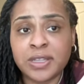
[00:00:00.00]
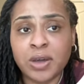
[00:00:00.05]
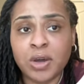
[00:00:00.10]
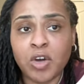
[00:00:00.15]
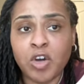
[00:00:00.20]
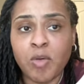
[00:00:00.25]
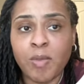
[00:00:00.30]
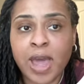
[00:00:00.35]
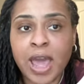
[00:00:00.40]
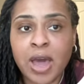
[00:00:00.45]
the
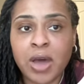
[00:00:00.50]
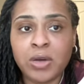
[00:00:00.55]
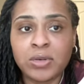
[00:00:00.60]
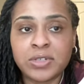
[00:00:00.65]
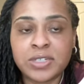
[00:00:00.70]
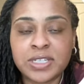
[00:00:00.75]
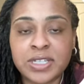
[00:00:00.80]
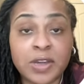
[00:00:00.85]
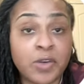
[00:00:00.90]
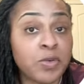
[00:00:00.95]
home
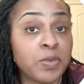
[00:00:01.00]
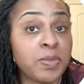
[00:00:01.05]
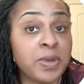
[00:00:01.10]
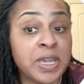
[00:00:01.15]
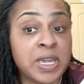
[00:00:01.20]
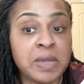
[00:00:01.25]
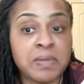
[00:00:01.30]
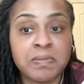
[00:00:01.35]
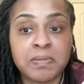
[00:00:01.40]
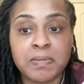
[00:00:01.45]
out. That would
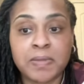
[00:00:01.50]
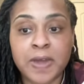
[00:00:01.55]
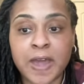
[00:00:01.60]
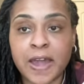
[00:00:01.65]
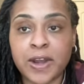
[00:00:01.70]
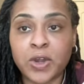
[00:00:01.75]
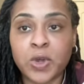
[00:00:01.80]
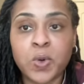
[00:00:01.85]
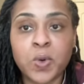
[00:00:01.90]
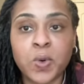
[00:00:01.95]
be
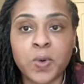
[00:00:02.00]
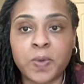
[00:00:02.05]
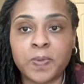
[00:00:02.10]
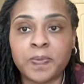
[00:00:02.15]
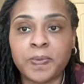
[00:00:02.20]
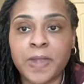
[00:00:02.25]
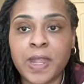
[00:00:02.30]
kind of cool.